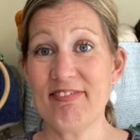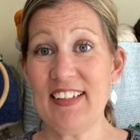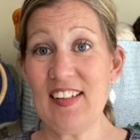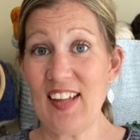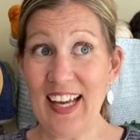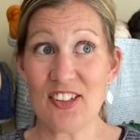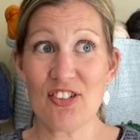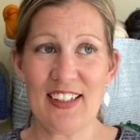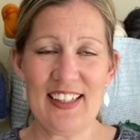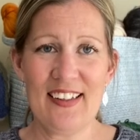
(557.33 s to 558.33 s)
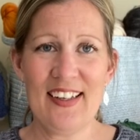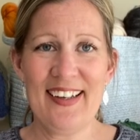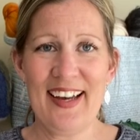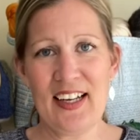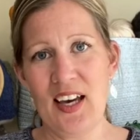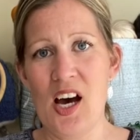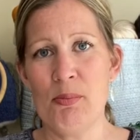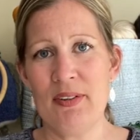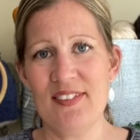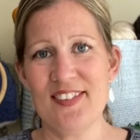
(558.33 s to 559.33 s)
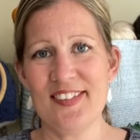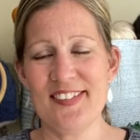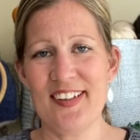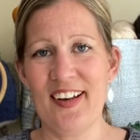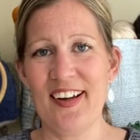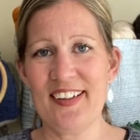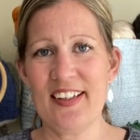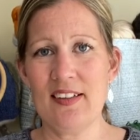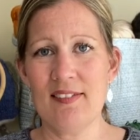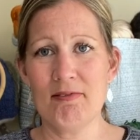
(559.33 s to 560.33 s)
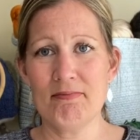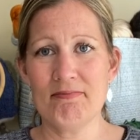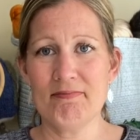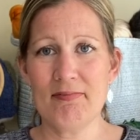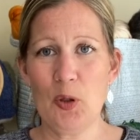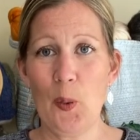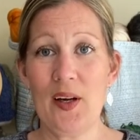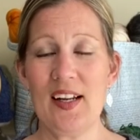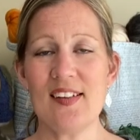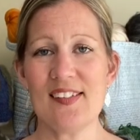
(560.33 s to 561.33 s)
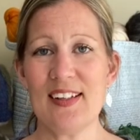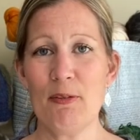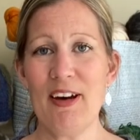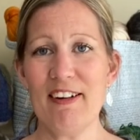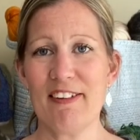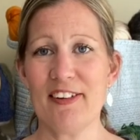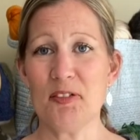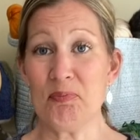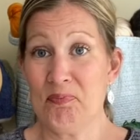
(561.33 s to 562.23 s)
It's actually a garment that I can quite easily wear, and